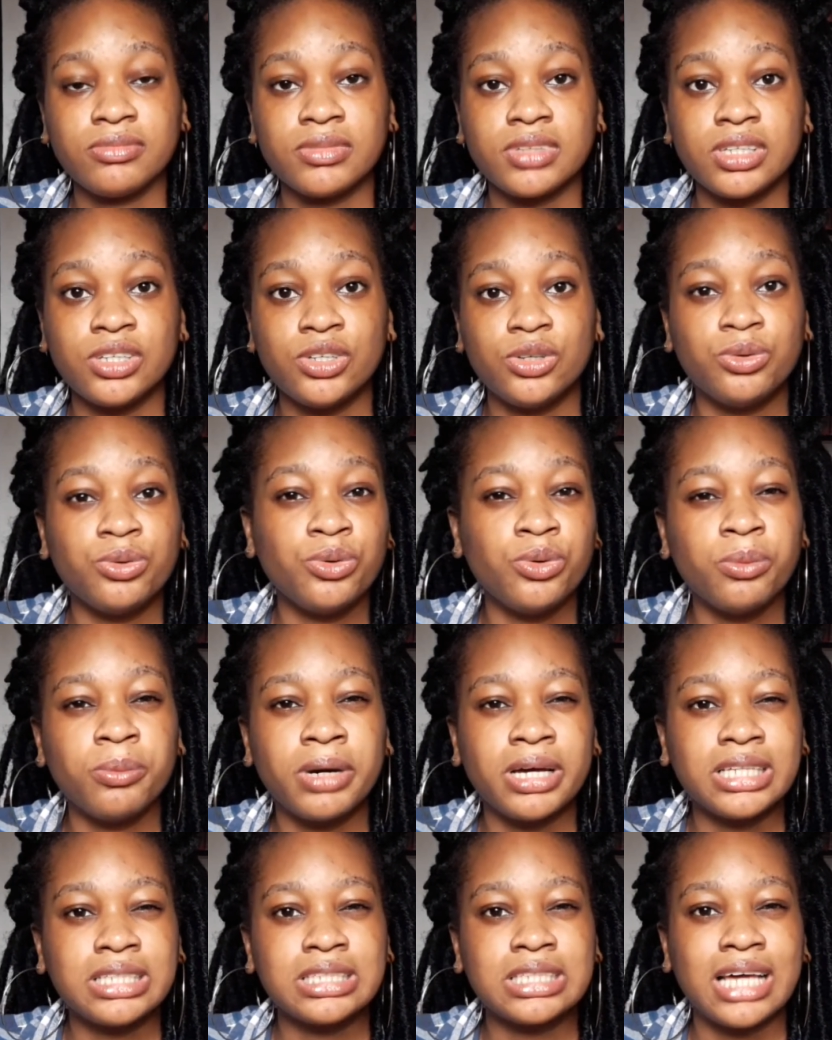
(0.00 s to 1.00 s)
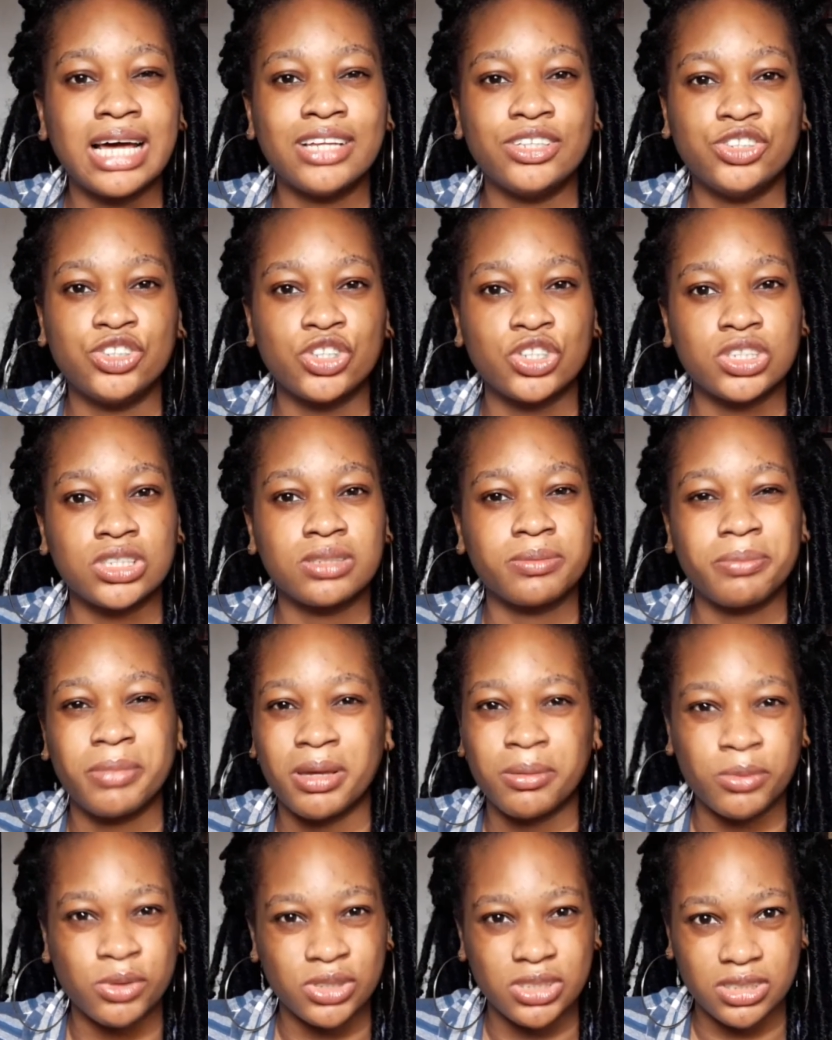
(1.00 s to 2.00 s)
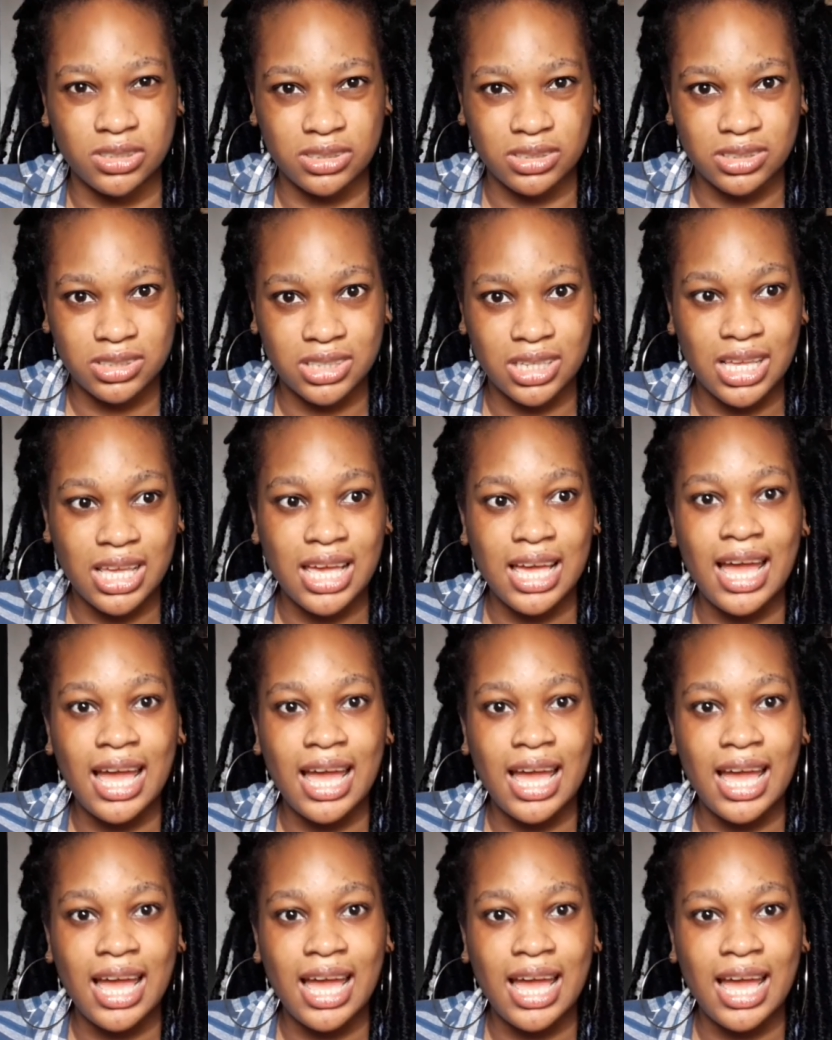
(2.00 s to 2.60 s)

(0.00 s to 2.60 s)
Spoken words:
humans are just mere mortals,